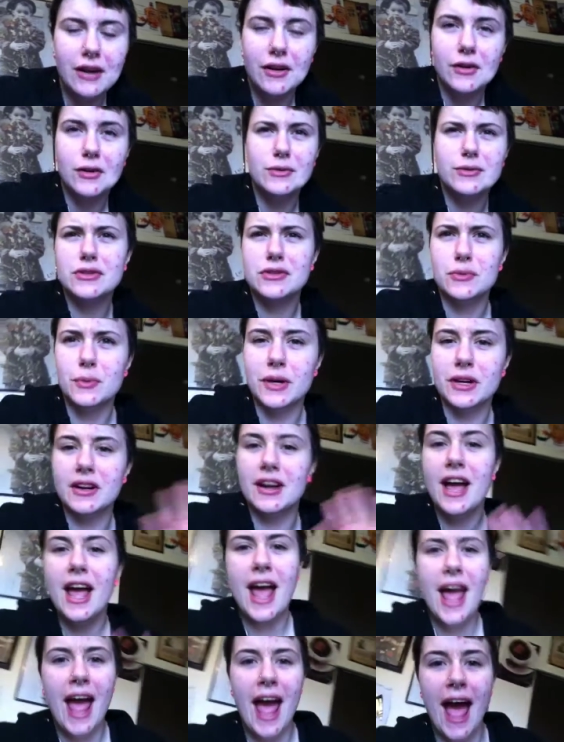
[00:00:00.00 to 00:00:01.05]
I don't know it was just weird
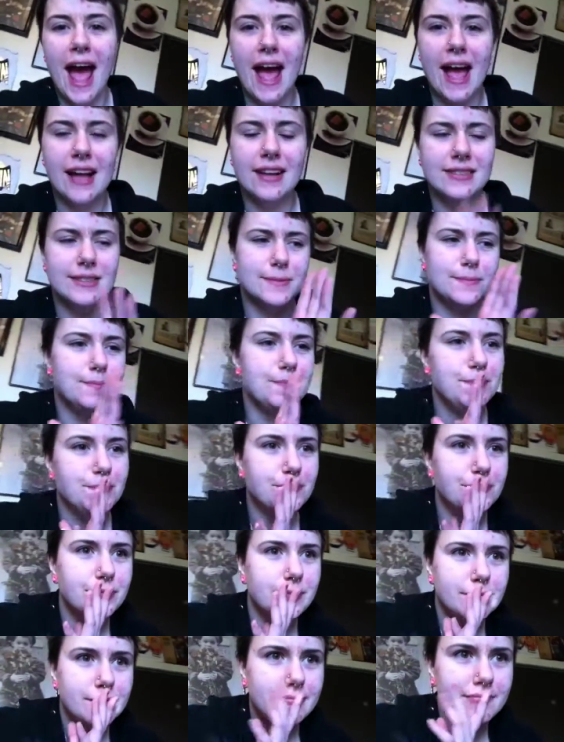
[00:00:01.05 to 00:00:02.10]
and
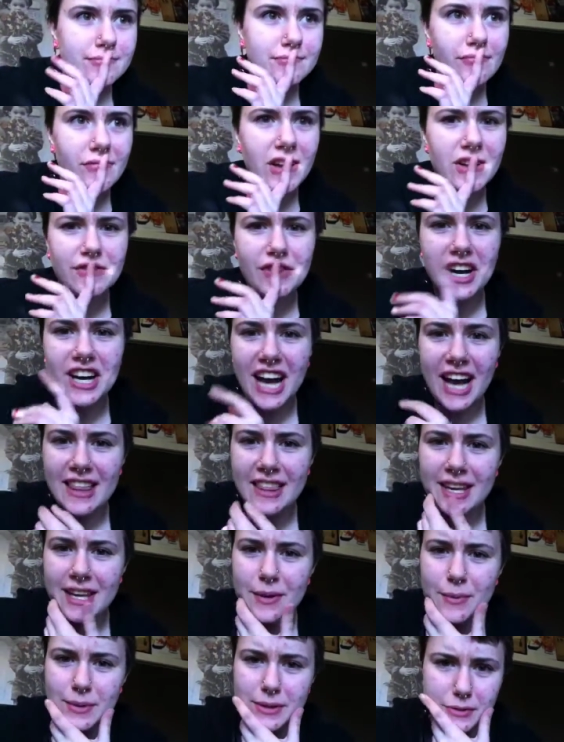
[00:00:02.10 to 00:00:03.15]
fuck I
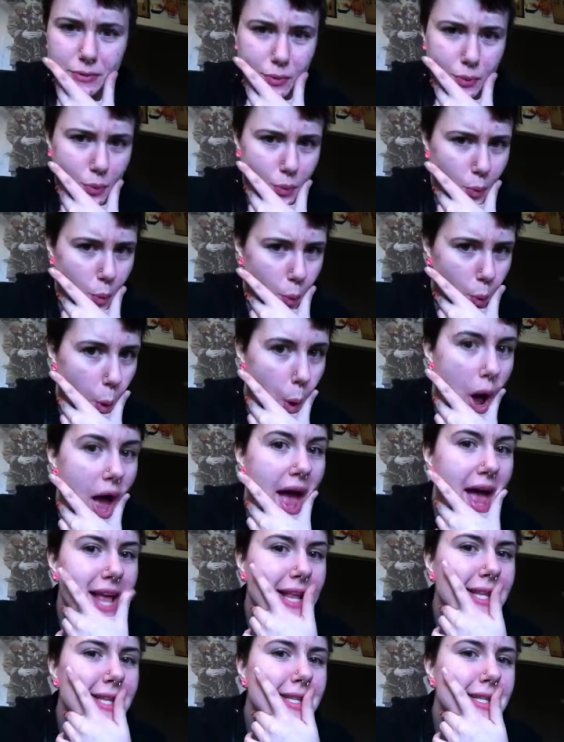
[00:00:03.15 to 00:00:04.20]
think it was
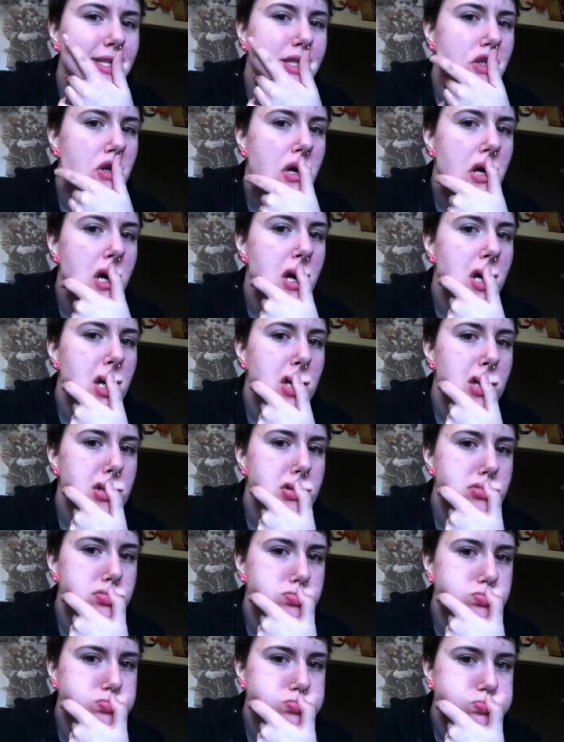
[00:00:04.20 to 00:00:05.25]
Wednesday
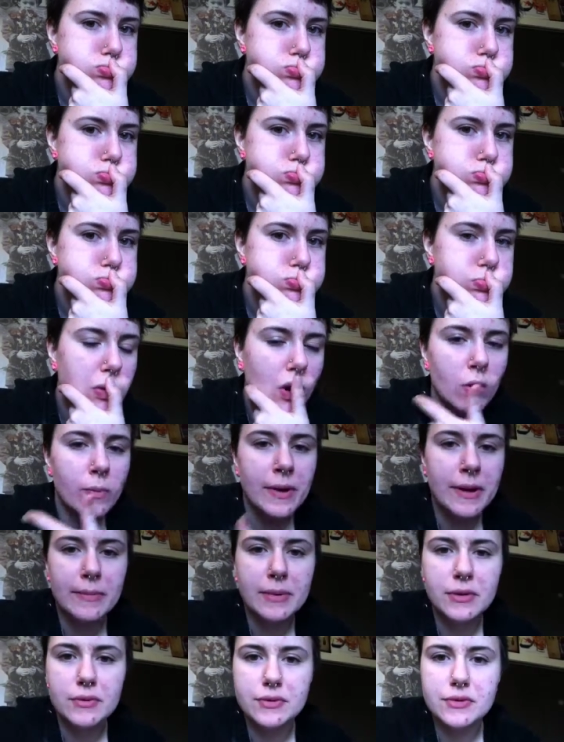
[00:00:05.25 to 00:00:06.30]
or
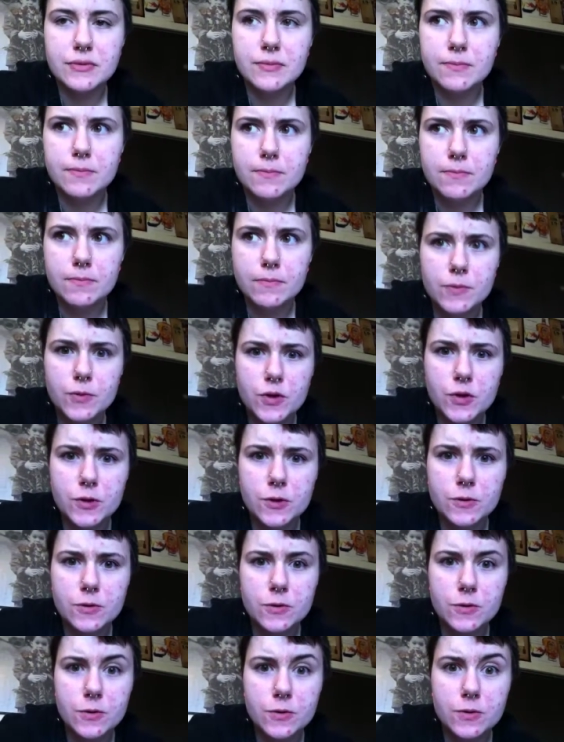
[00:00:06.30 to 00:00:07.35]
maybe it was
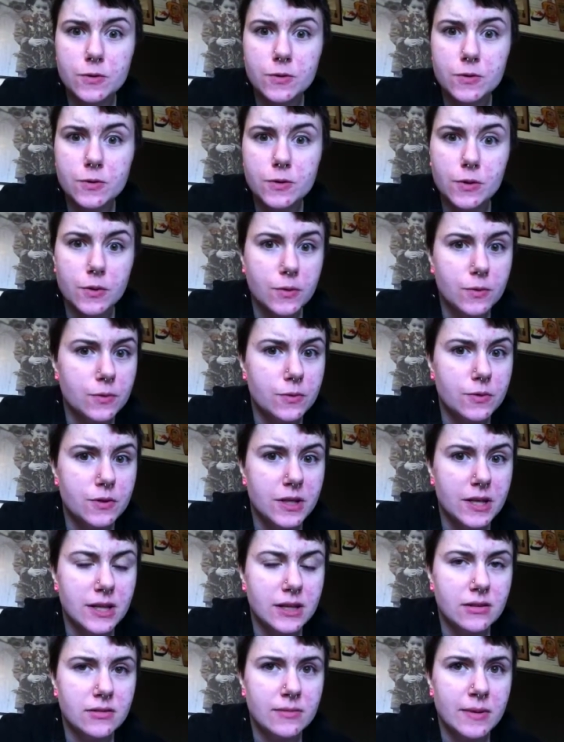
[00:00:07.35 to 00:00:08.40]

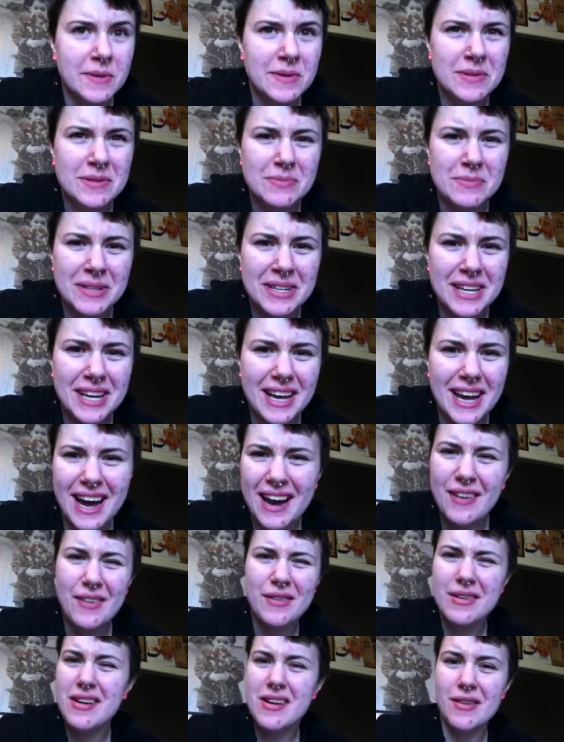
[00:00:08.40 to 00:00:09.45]
Tuesday maybe it was Monday I
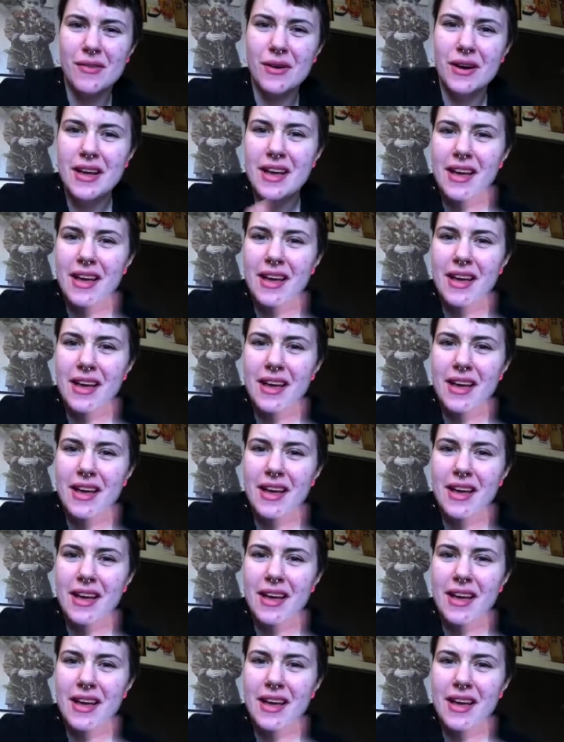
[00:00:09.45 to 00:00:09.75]
don't know